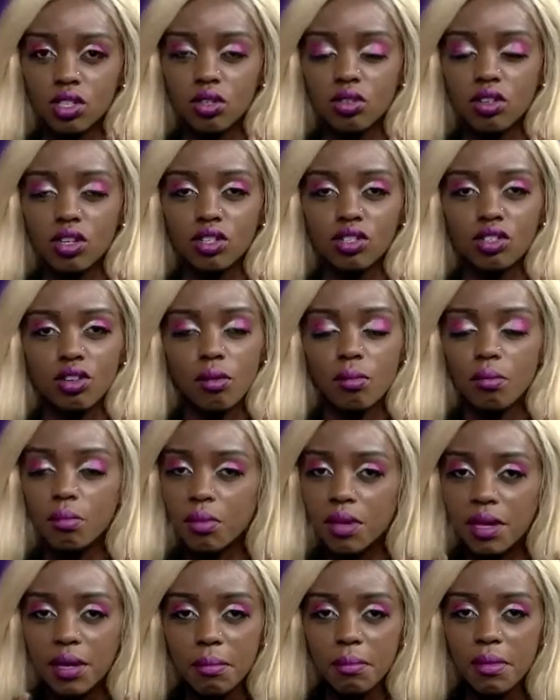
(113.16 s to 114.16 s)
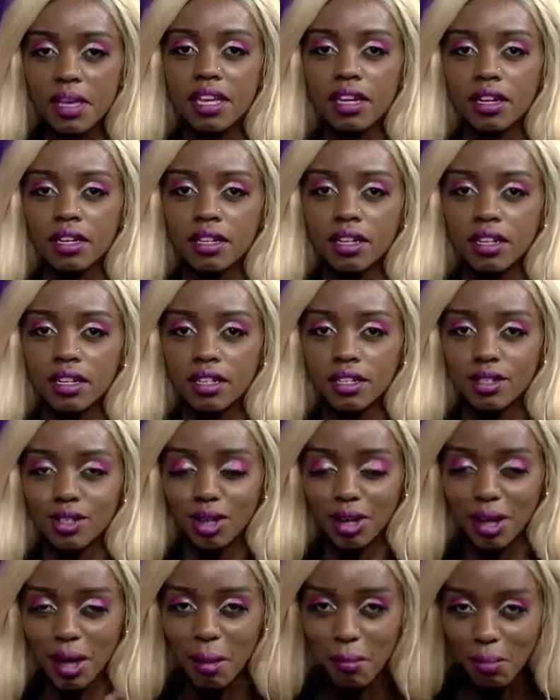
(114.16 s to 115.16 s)
children, stop being mean.
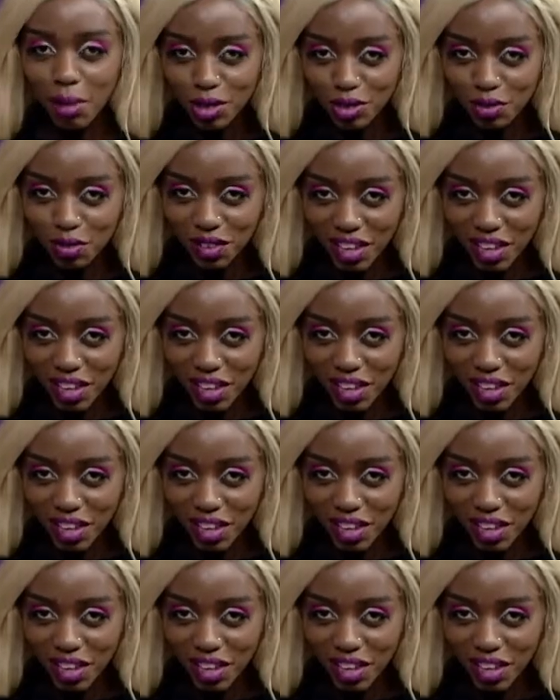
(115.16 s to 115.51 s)
Talk about